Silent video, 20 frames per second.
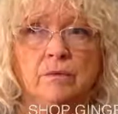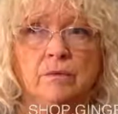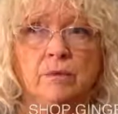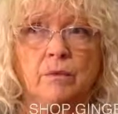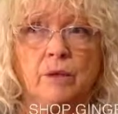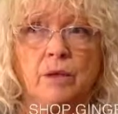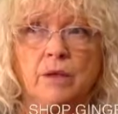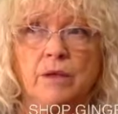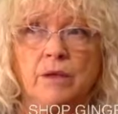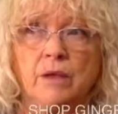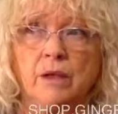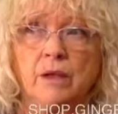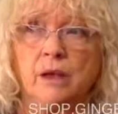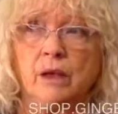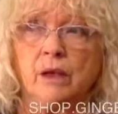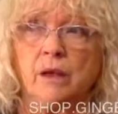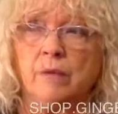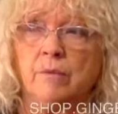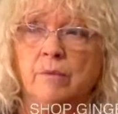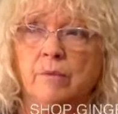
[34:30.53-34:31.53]
was
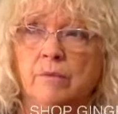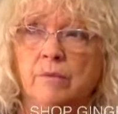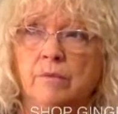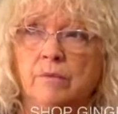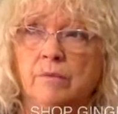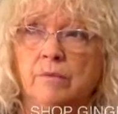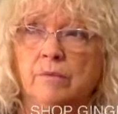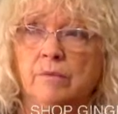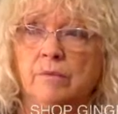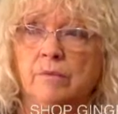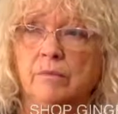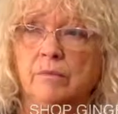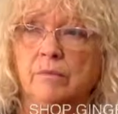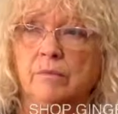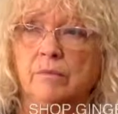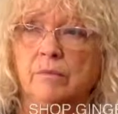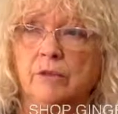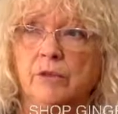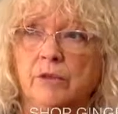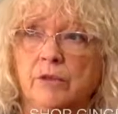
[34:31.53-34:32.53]
um,
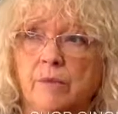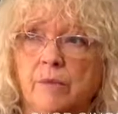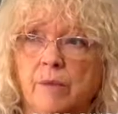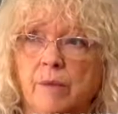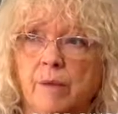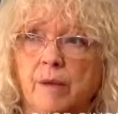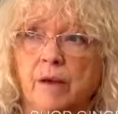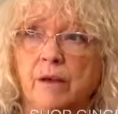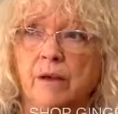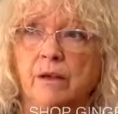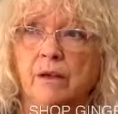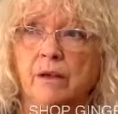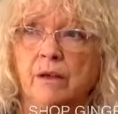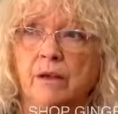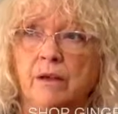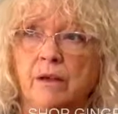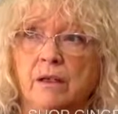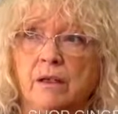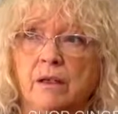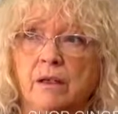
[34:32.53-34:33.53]
jumped about a
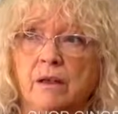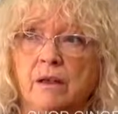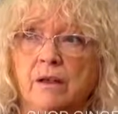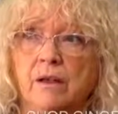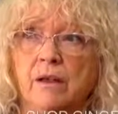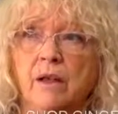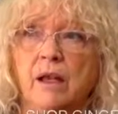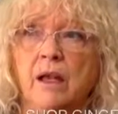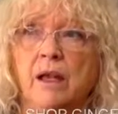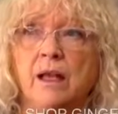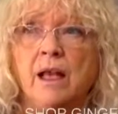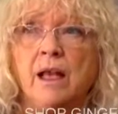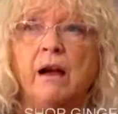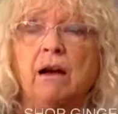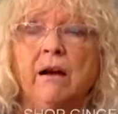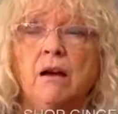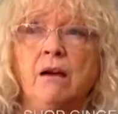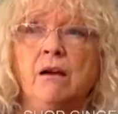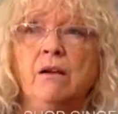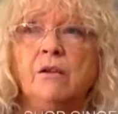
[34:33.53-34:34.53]
lot, going,
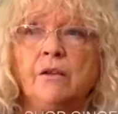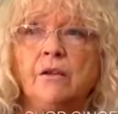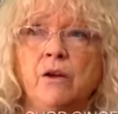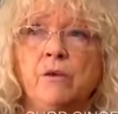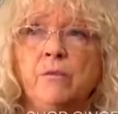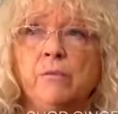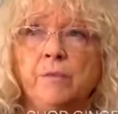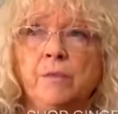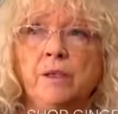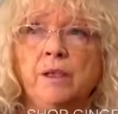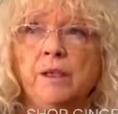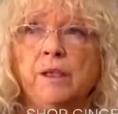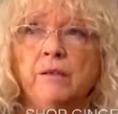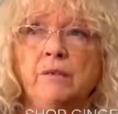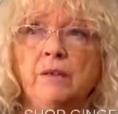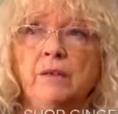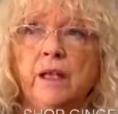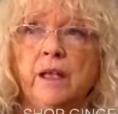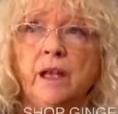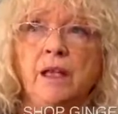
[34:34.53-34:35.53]
Hello, don't believe
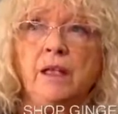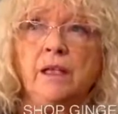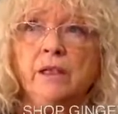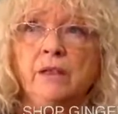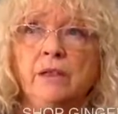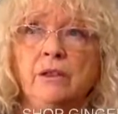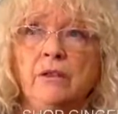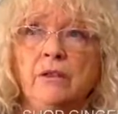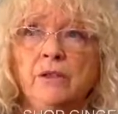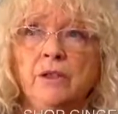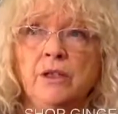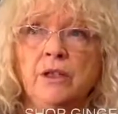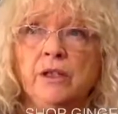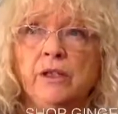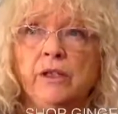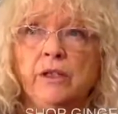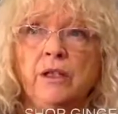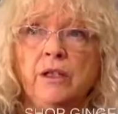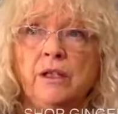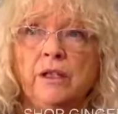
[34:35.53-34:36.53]
in that
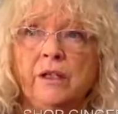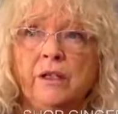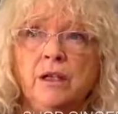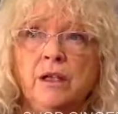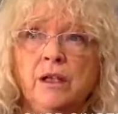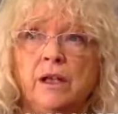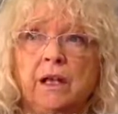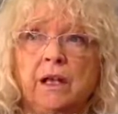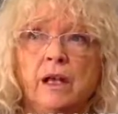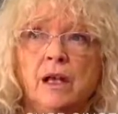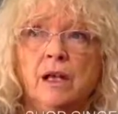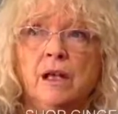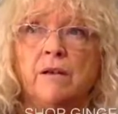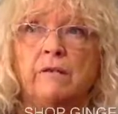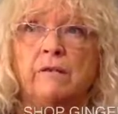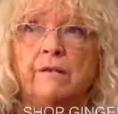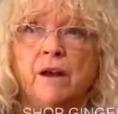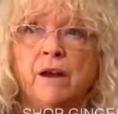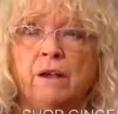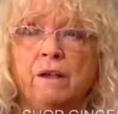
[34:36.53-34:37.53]
illusion.
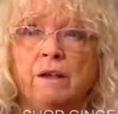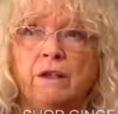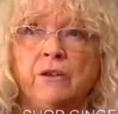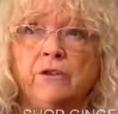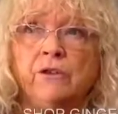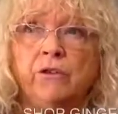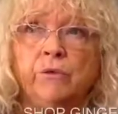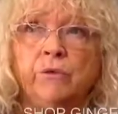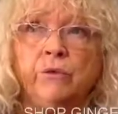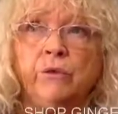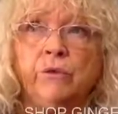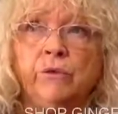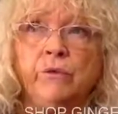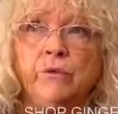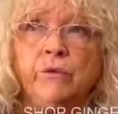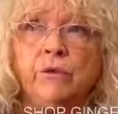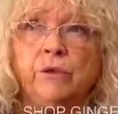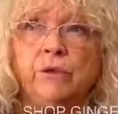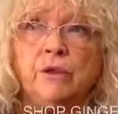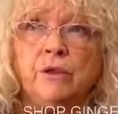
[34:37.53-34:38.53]
Find the
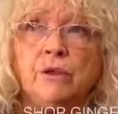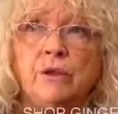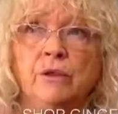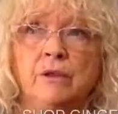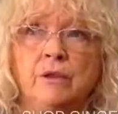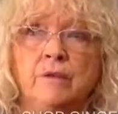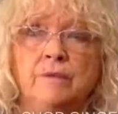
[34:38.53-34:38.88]
truth.